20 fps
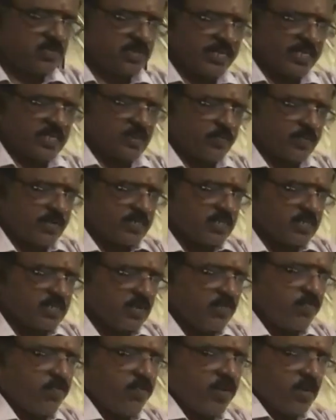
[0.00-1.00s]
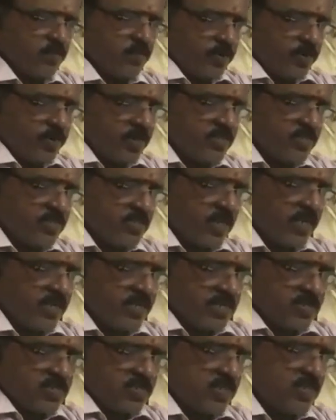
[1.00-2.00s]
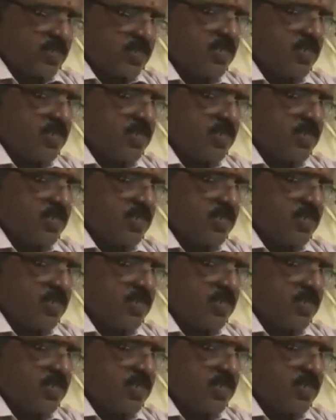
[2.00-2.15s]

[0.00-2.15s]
expression for potential energy.